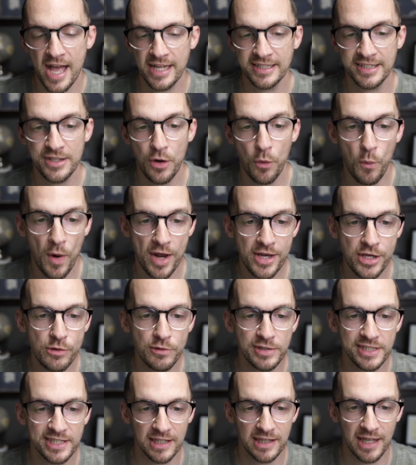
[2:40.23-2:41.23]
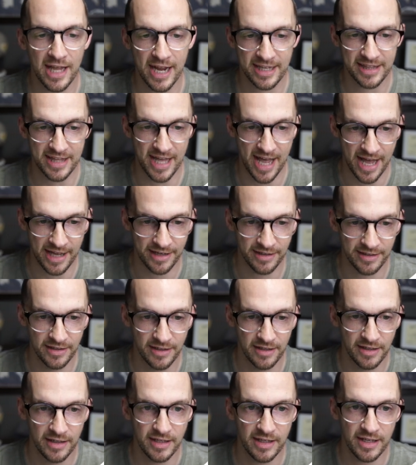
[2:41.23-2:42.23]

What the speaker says: And so when you select that,